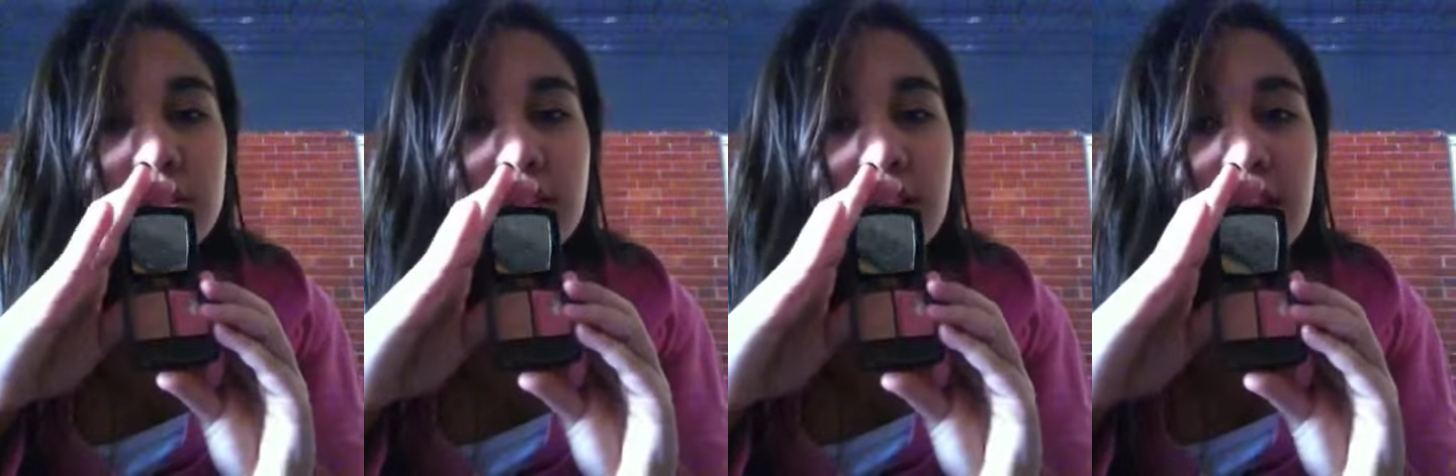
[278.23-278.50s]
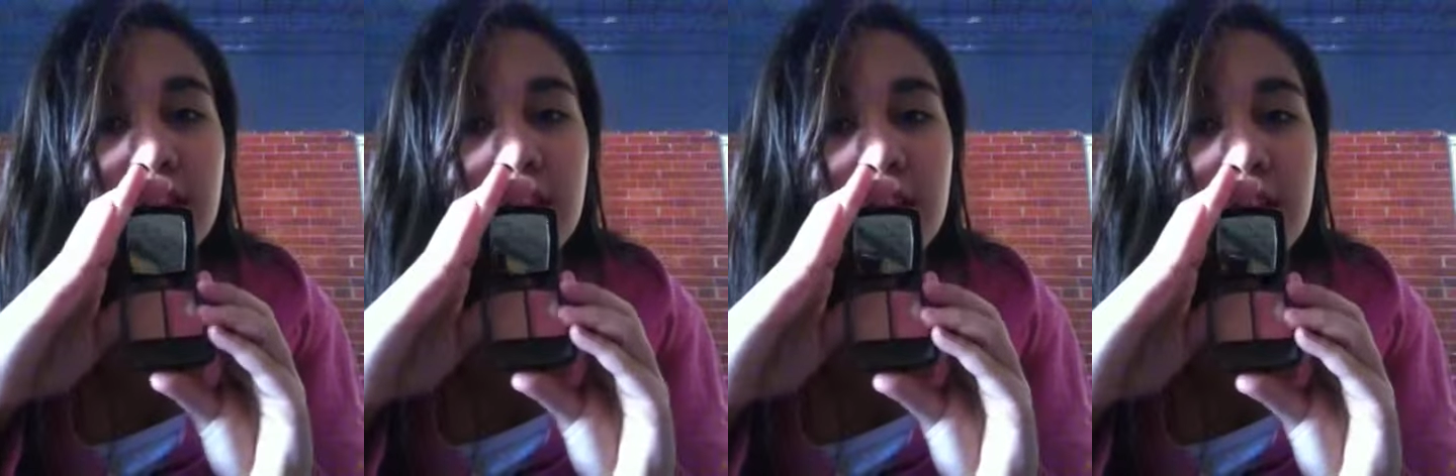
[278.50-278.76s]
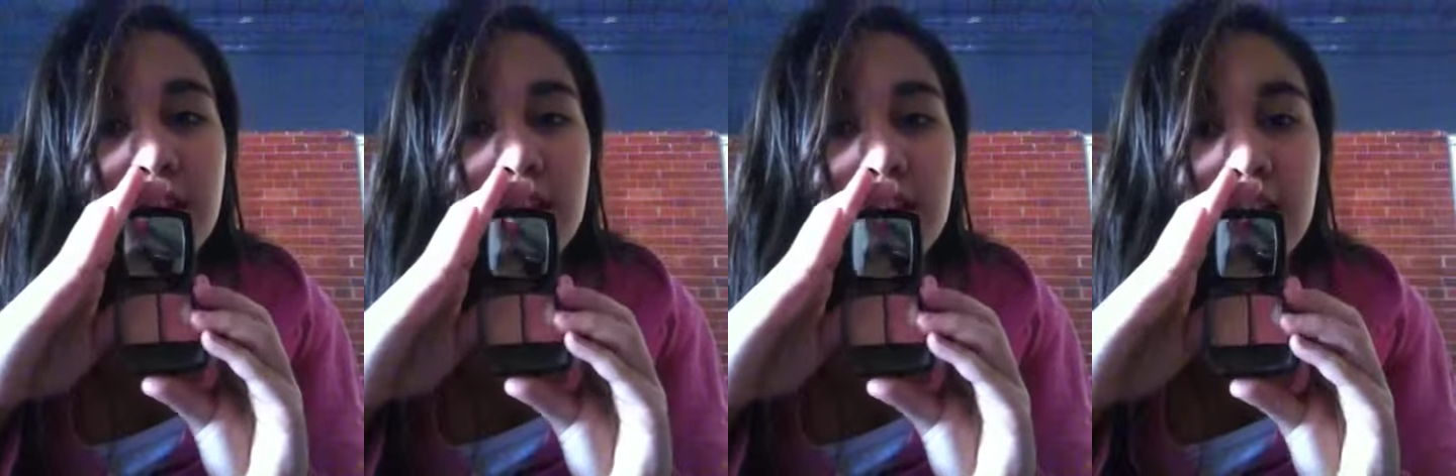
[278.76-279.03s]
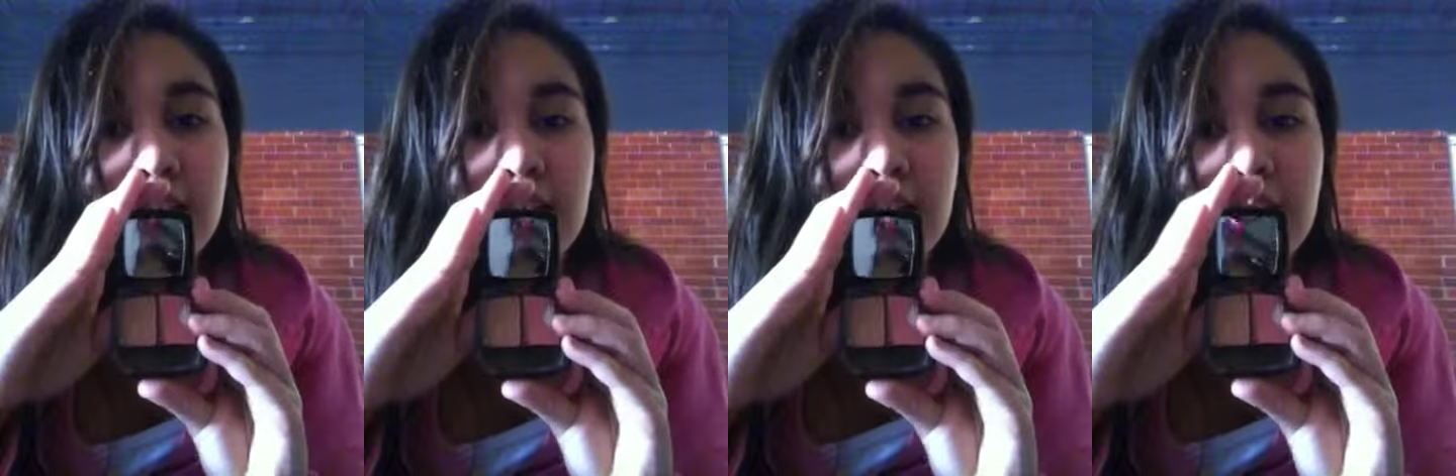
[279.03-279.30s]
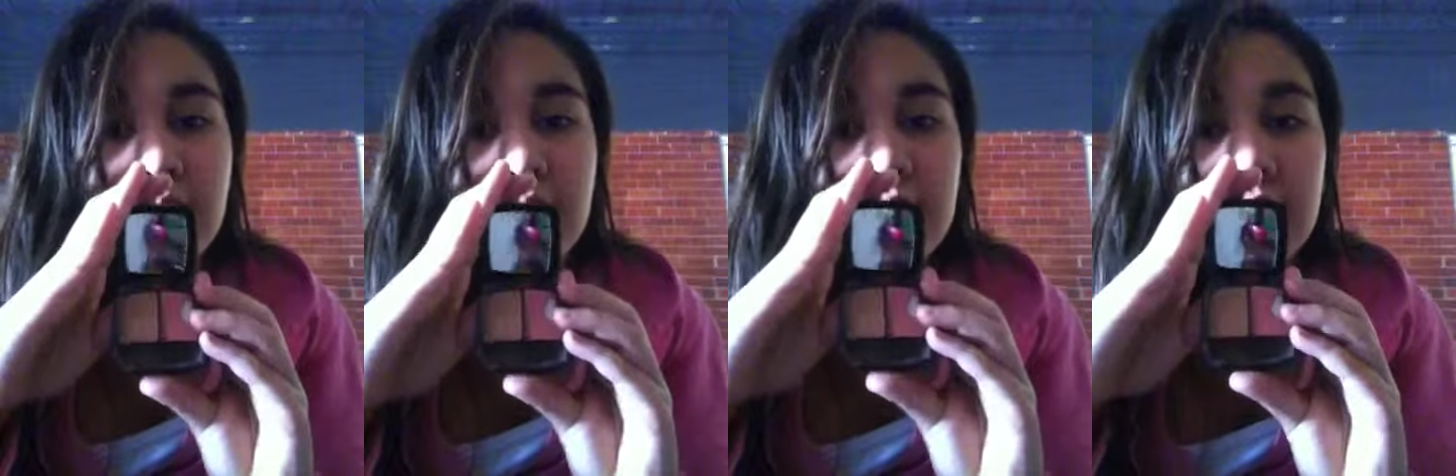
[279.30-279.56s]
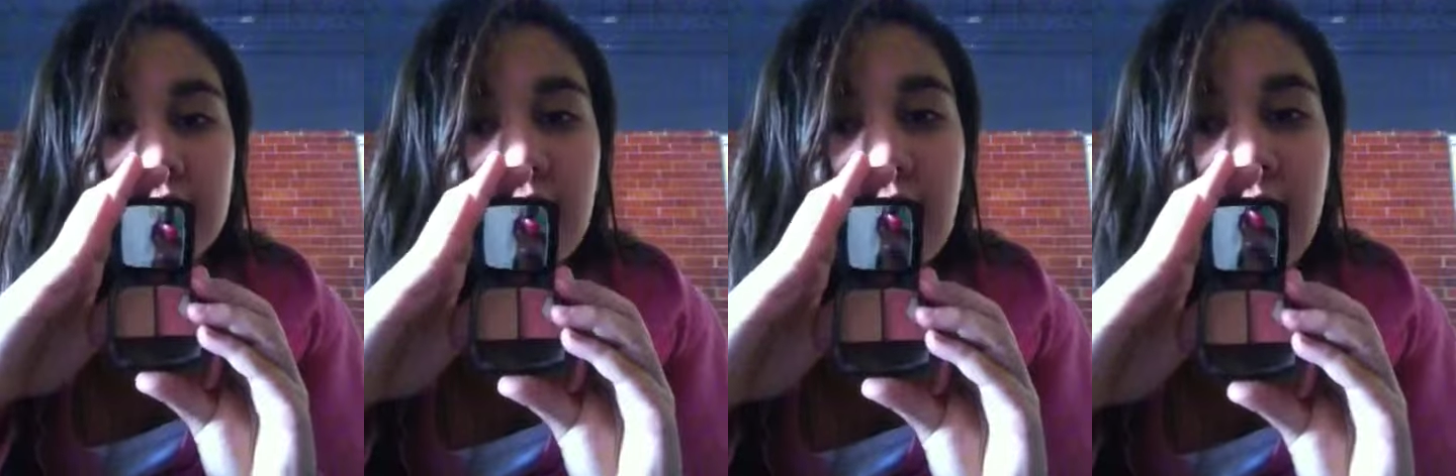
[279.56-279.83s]
See
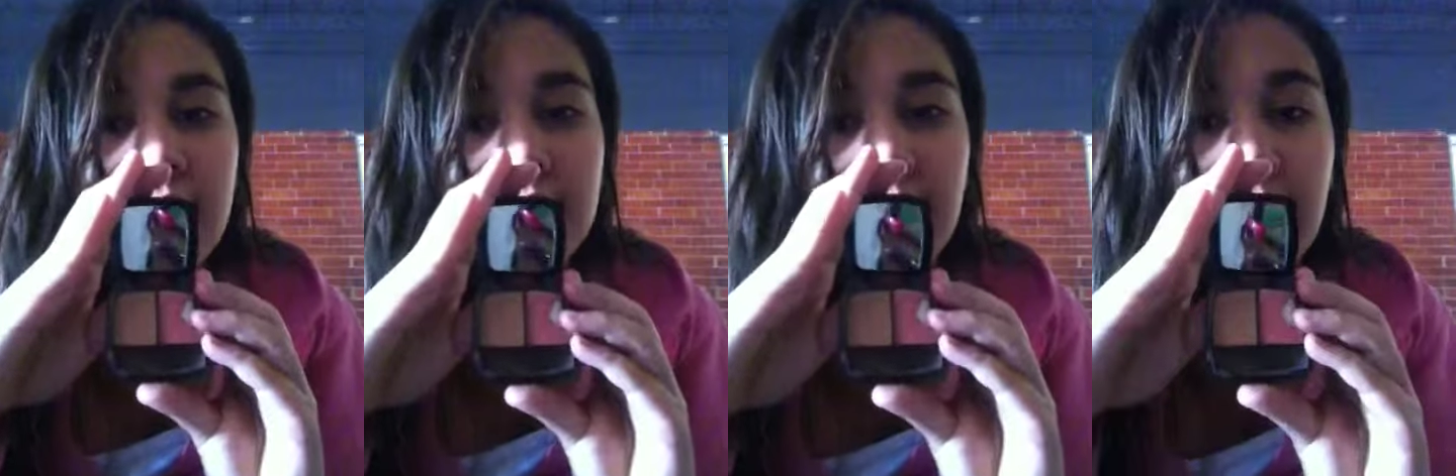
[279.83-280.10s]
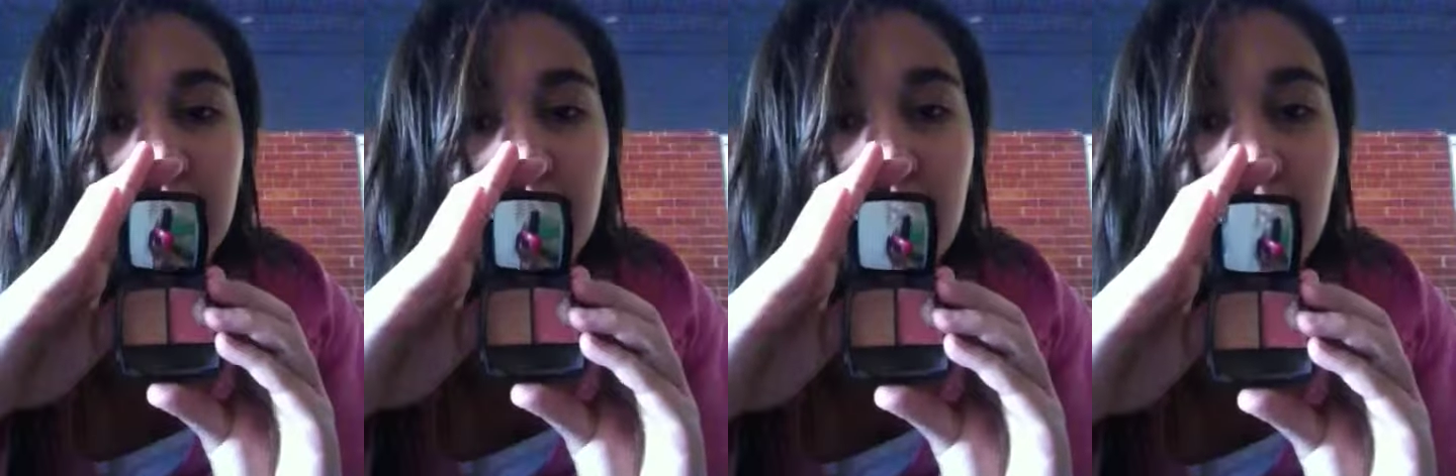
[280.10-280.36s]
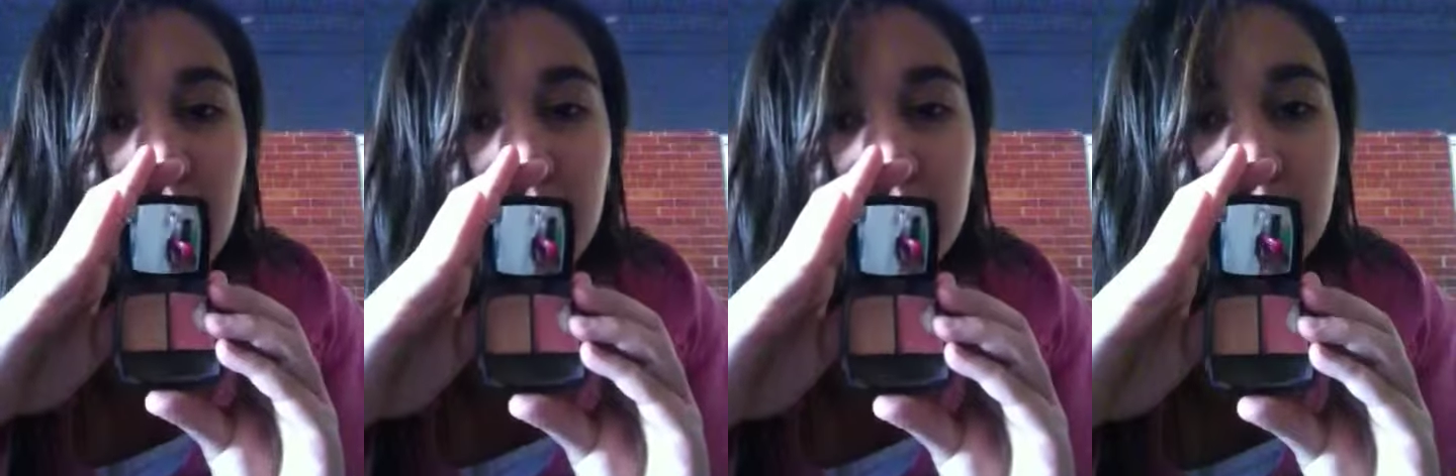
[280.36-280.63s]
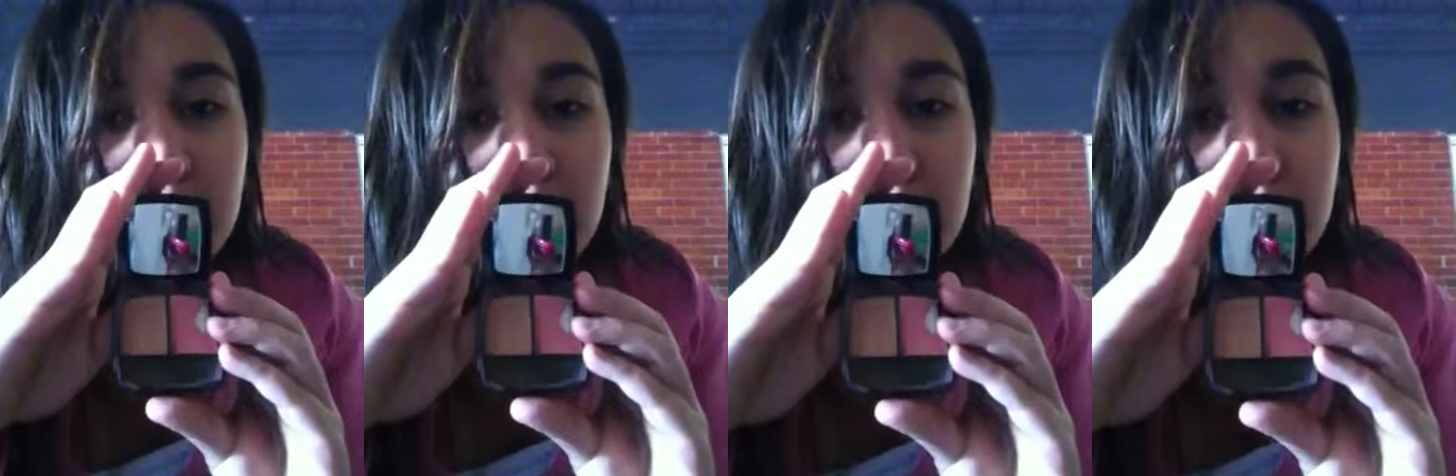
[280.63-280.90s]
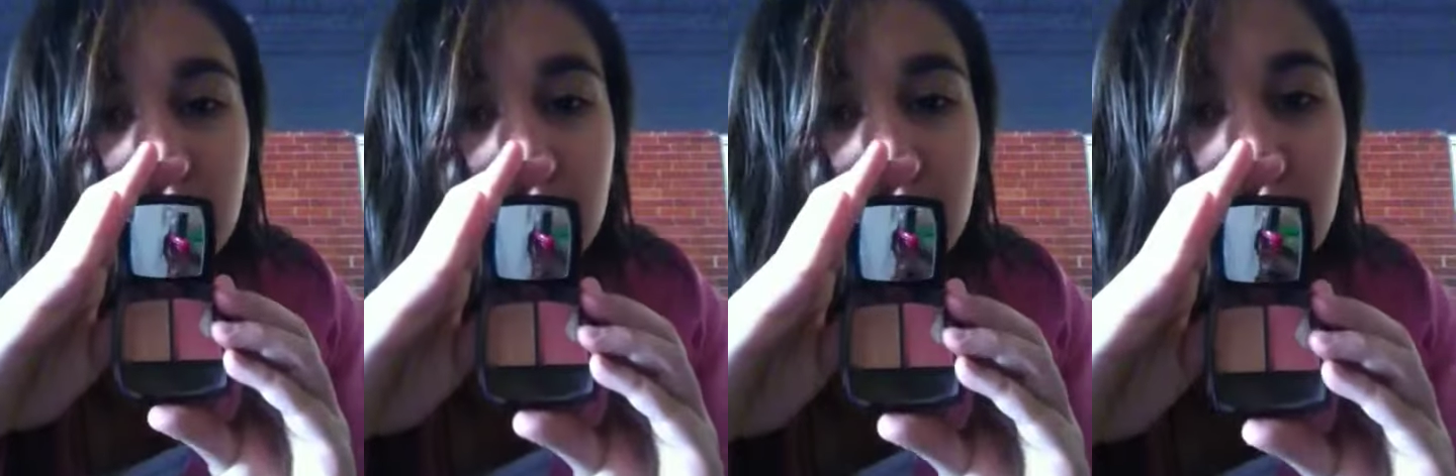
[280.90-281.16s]
that nail polish?